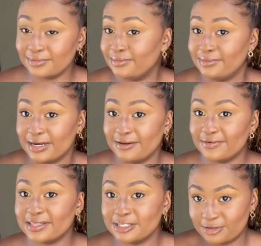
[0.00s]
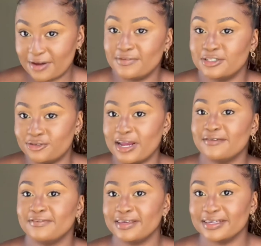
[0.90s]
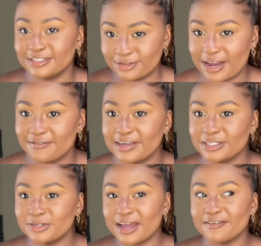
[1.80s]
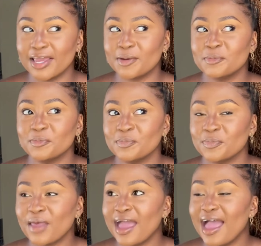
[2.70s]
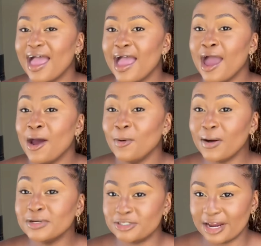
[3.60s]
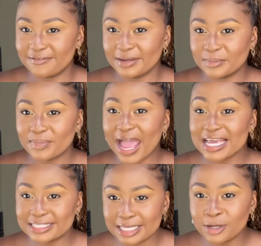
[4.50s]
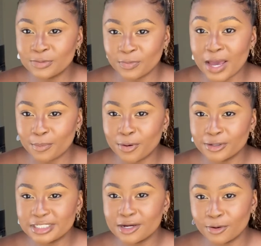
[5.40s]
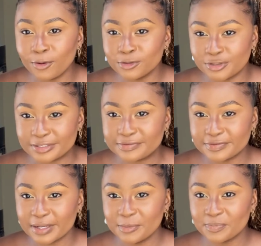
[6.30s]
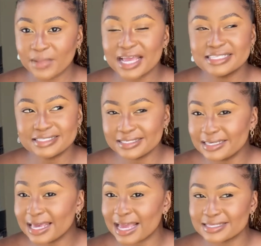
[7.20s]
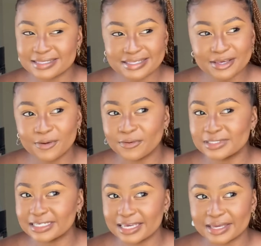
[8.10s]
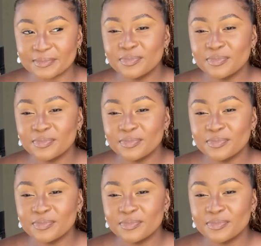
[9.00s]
whatever. The driver's driving and driving and driving. While we're driving, I see we're approaching Gold Reef. Ne? I see her taking